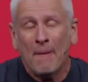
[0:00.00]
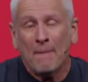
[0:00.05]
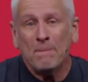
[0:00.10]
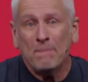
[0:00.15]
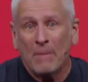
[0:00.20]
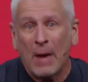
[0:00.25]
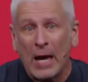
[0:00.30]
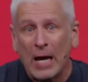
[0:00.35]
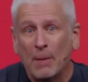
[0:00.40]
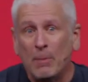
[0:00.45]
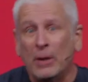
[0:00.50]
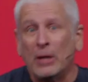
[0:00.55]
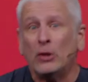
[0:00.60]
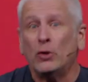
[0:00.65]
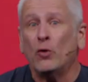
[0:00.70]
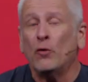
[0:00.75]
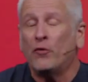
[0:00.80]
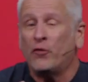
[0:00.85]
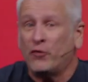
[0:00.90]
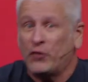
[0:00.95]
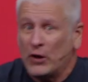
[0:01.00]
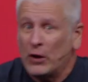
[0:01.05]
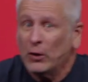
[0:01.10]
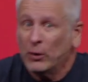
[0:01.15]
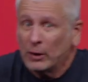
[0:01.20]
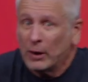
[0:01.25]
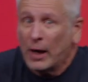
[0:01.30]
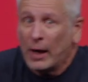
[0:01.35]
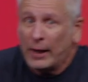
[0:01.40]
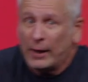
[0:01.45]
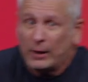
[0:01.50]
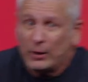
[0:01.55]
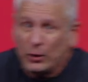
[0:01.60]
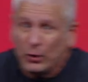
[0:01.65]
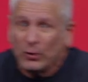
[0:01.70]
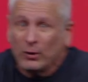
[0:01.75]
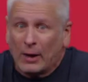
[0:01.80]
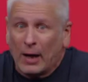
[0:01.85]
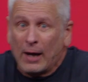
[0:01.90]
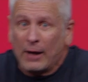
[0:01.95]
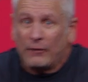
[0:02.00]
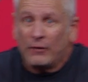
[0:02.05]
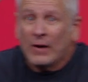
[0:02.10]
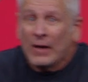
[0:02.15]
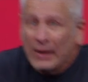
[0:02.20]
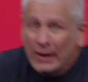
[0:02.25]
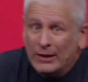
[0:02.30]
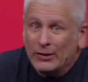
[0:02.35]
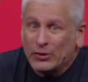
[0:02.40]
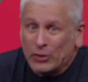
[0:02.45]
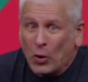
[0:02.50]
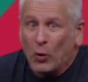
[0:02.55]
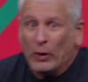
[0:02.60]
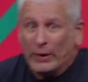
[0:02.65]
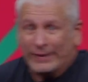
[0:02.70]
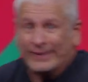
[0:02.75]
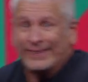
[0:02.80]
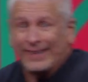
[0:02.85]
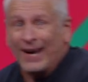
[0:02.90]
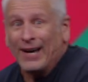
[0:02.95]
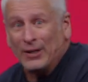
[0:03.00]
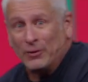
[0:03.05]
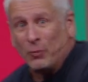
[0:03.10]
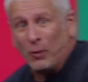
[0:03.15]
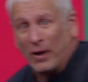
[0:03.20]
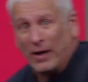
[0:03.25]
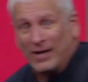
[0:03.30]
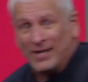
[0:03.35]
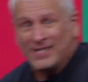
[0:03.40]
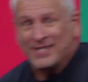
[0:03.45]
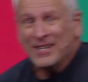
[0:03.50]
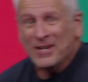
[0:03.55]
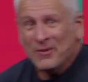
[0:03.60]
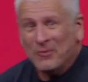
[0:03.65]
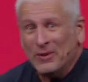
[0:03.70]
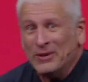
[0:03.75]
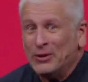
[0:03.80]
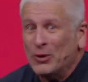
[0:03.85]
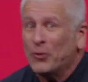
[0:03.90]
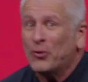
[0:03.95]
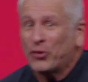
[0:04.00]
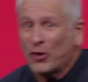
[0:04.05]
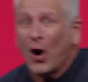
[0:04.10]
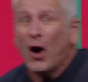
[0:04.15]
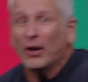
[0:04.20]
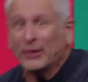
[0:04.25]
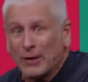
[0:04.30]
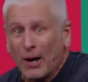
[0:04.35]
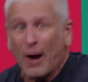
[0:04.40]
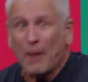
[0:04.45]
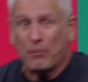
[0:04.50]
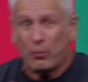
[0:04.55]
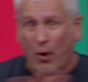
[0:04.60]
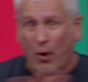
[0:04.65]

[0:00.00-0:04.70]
Maybe you feel like your life is going sideways when you thought God